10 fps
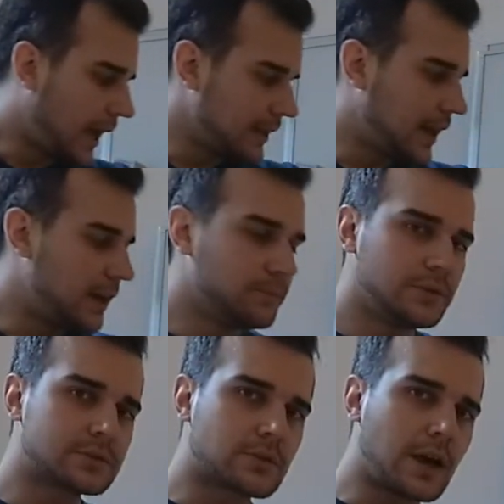and I'm
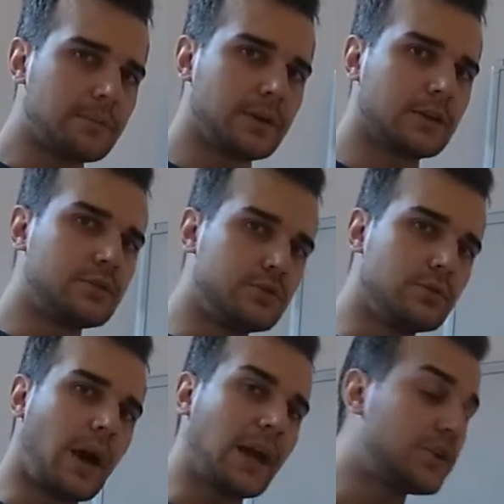describing
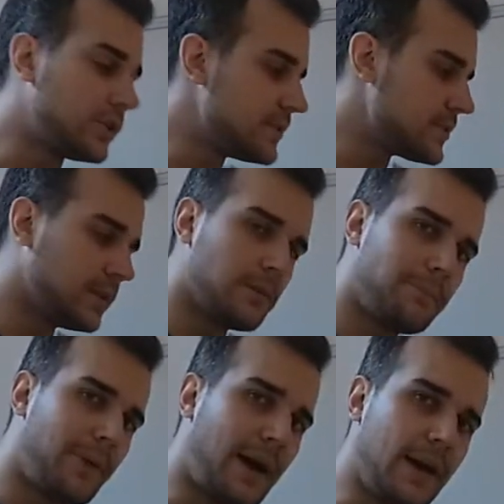two actions in
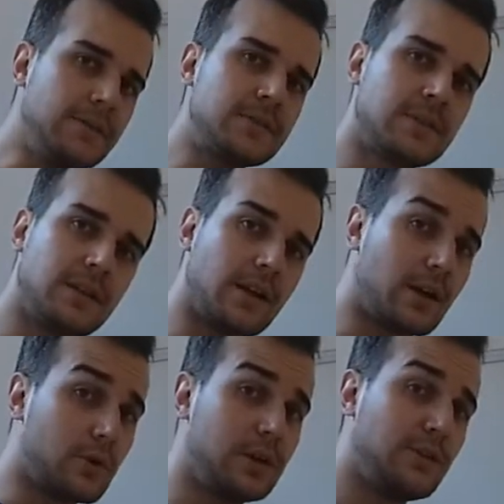the past that
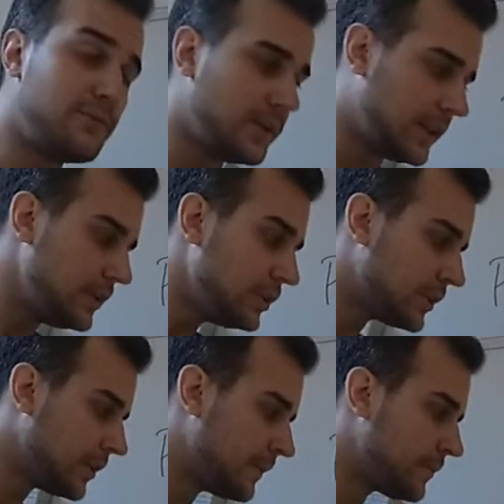are already
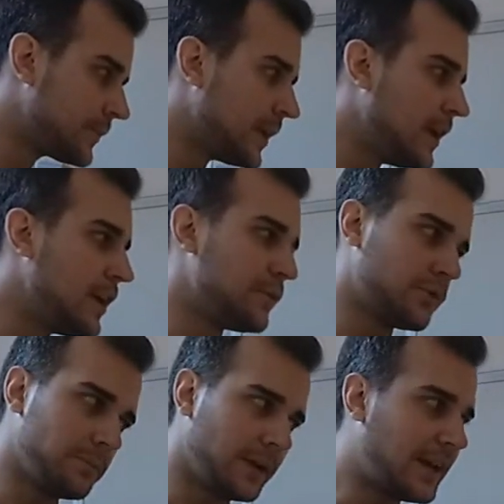finished.
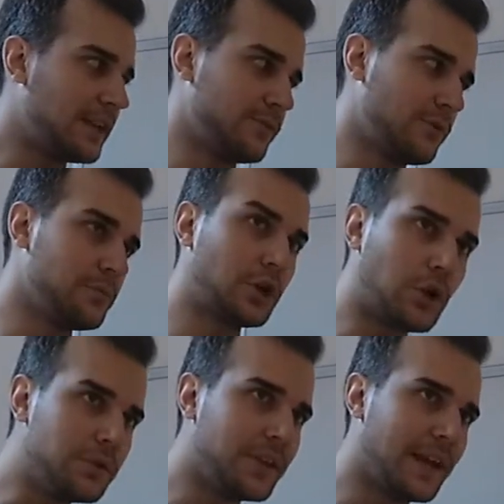From the
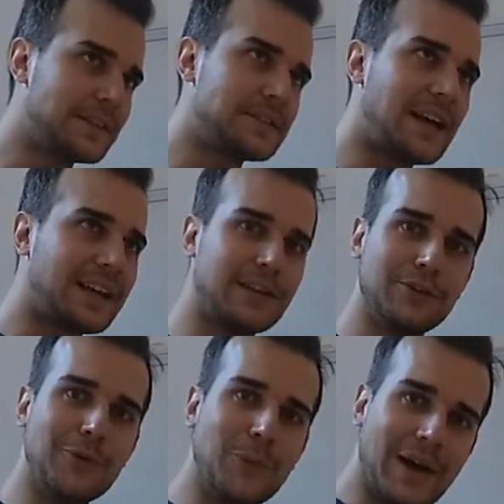context, I can
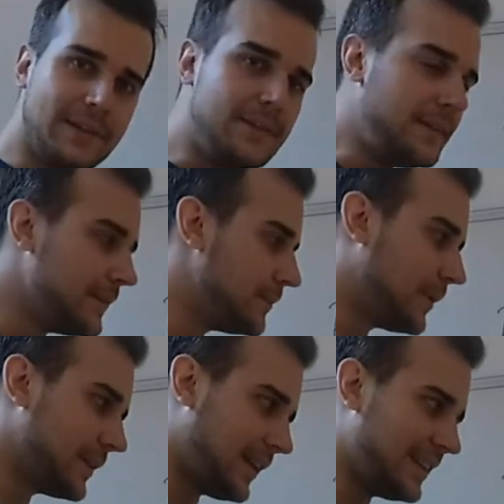know when, but